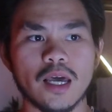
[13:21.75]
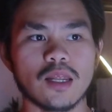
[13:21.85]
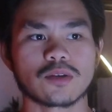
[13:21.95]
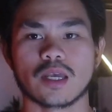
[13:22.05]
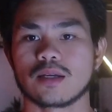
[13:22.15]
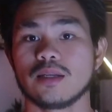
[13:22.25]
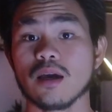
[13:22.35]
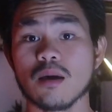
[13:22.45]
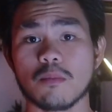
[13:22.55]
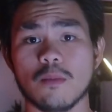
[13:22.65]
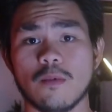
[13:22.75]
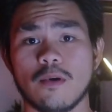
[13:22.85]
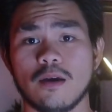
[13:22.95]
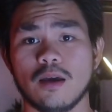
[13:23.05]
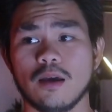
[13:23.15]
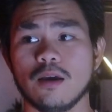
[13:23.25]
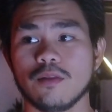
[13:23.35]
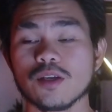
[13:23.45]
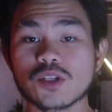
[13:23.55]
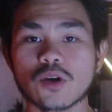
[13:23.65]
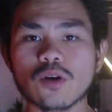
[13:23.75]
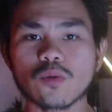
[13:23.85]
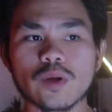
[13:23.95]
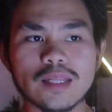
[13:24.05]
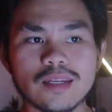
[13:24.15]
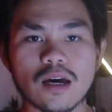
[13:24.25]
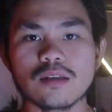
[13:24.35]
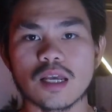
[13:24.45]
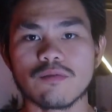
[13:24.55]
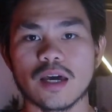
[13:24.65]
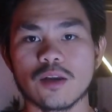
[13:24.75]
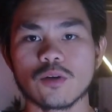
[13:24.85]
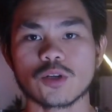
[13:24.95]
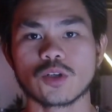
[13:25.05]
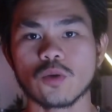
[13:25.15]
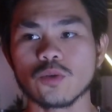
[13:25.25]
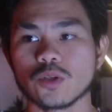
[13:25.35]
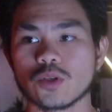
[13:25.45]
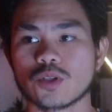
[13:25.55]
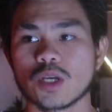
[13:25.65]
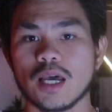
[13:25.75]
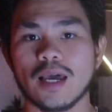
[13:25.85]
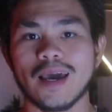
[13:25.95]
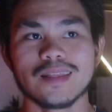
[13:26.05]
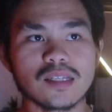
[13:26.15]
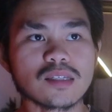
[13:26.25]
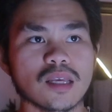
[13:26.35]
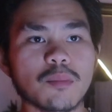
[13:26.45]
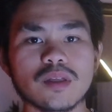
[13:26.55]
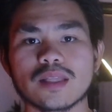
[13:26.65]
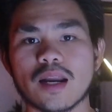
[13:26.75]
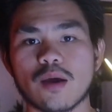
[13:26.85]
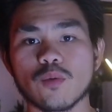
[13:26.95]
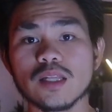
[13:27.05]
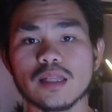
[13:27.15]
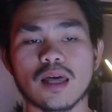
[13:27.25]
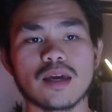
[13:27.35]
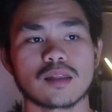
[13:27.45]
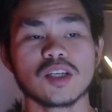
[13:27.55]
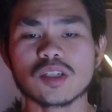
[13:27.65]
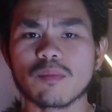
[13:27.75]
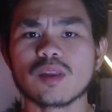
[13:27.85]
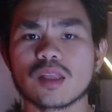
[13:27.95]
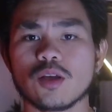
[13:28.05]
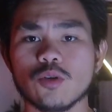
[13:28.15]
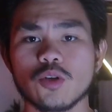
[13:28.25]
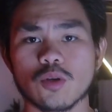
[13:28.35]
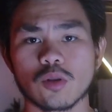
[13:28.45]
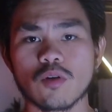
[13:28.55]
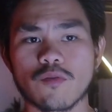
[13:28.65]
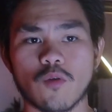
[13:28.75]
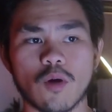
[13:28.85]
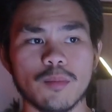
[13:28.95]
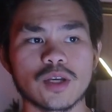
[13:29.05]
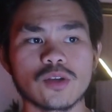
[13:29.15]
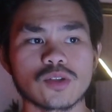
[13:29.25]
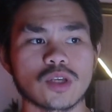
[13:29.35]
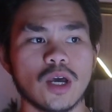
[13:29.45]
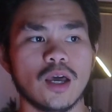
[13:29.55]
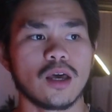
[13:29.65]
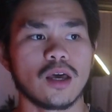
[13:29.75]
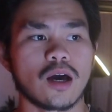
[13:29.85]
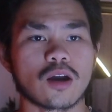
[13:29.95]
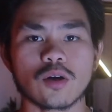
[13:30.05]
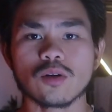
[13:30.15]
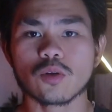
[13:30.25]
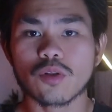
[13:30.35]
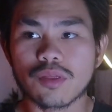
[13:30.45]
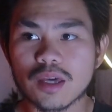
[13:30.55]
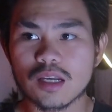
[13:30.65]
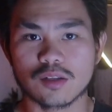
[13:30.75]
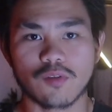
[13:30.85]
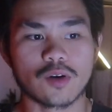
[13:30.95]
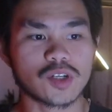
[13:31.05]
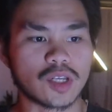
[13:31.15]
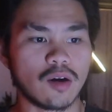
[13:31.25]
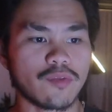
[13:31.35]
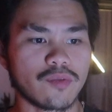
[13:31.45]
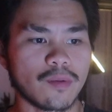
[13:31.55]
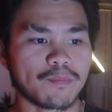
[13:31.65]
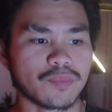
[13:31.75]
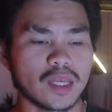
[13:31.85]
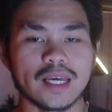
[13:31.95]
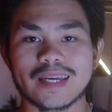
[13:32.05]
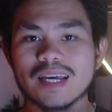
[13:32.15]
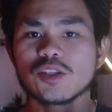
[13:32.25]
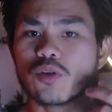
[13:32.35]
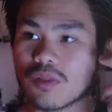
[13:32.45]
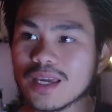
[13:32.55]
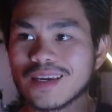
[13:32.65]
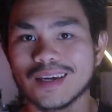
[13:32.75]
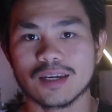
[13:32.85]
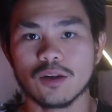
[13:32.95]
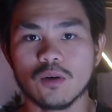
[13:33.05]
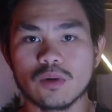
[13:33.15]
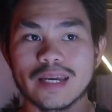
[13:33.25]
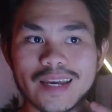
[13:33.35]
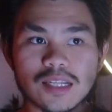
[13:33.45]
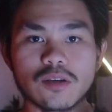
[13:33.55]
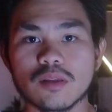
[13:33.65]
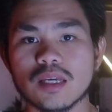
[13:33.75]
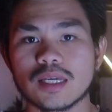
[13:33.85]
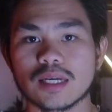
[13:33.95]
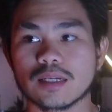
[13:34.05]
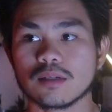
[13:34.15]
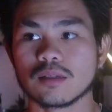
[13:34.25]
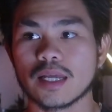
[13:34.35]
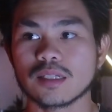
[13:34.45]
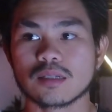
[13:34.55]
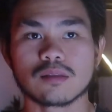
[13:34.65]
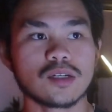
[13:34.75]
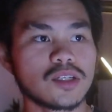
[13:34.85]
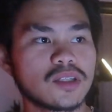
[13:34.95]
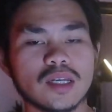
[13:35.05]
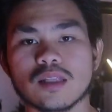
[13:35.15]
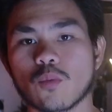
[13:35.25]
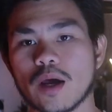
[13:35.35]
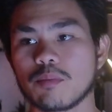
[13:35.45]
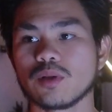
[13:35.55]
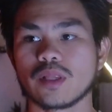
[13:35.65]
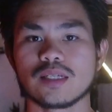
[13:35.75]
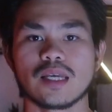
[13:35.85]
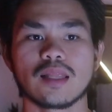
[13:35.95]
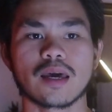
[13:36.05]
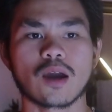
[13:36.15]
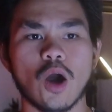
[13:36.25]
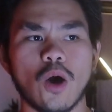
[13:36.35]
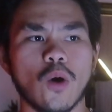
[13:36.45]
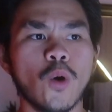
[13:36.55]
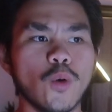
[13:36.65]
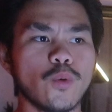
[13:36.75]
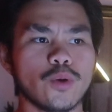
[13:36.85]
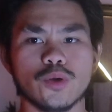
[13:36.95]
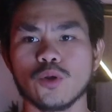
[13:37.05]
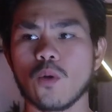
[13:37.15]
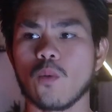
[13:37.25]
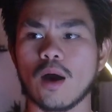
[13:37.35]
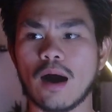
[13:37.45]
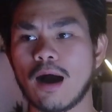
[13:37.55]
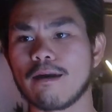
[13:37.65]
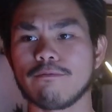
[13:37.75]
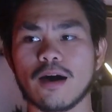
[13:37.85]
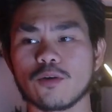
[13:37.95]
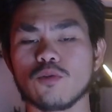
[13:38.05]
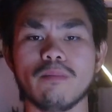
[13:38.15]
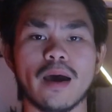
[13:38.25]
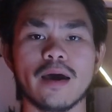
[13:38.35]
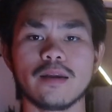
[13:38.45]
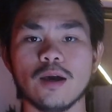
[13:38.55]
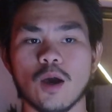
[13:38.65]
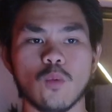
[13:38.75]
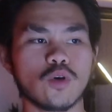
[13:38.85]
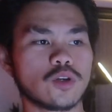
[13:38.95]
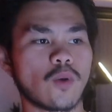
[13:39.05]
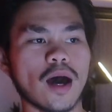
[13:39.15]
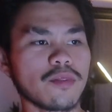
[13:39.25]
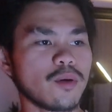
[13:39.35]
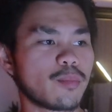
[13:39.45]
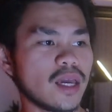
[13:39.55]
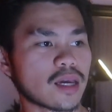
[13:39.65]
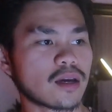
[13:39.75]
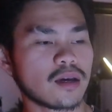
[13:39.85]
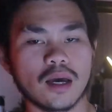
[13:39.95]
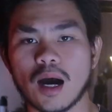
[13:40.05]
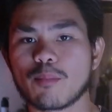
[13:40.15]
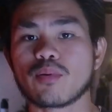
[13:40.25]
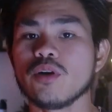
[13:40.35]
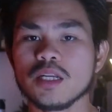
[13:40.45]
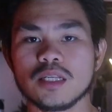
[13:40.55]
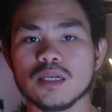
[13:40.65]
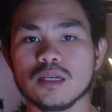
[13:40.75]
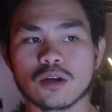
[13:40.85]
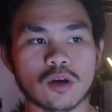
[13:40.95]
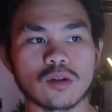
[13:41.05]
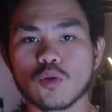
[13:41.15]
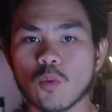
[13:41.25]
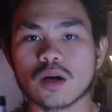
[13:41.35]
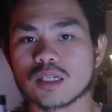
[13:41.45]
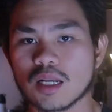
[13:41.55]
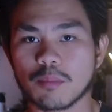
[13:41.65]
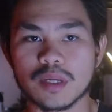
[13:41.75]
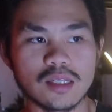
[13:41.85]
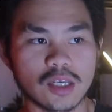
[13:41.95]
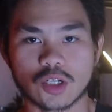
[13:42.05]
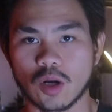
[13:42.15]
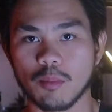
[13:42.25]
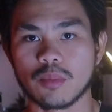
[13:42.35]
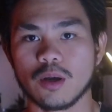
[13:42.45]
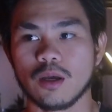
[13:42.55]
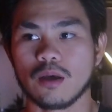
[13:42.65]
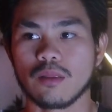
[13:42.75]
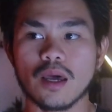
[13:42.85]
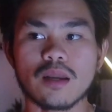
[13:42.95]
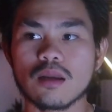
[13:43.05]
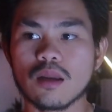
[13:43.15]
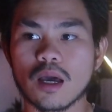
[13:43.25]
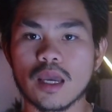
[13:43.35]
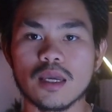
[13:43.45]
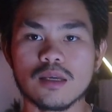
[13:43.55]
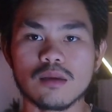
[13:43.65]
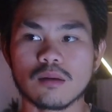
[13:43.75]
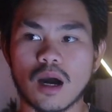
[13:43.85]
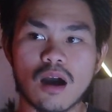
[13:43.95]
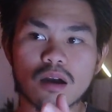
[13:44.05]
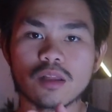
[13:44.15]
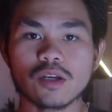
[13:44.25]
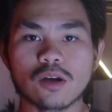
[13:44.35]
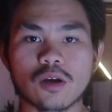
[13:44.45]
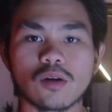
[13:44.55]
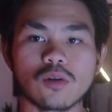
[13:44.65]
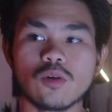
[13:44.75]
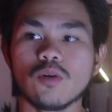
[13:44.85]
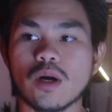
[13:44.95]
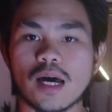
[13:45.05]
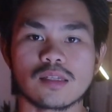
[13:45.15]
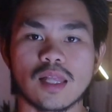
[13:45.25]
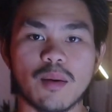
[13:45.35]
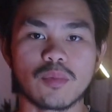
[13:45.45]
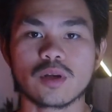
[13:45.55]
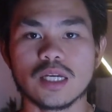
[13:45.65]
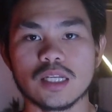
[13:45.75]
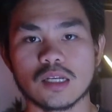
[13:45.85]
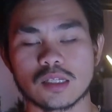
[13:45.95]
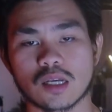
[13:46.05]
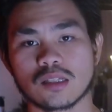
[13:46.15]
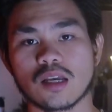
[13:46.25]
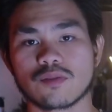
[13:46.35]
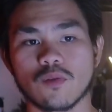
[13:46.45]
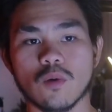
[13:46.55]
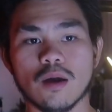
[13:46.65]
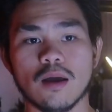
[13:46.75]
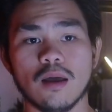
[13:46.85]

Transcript: And I was like, damn, this girl really does have a head on her shoulders. And this is something that I really like. This is something that you should look for because a girl who thinks for herself, it gets you thinking, you know? It gets you thinking. Like, there's this thing in the Red Pill, they say like, oh, you know, a high value man would rather pick a pretty girl who works in a pizza shop than a uglier girl who has a Lamborghini and is successful.